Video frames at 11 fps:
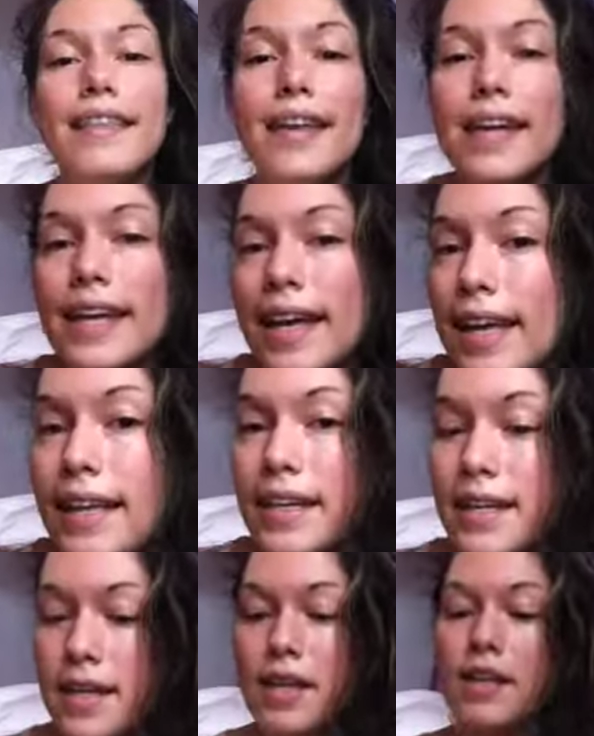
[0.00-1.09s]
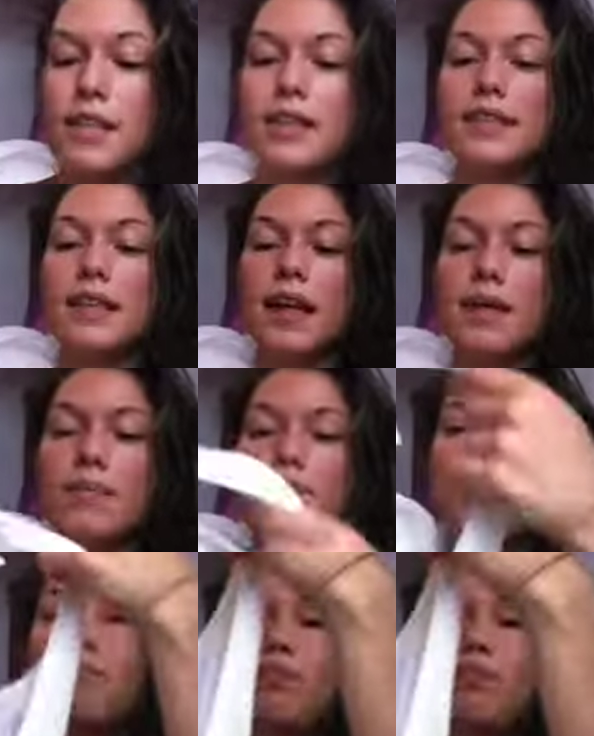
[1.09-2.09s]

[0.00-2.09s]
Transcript: Then I got this um,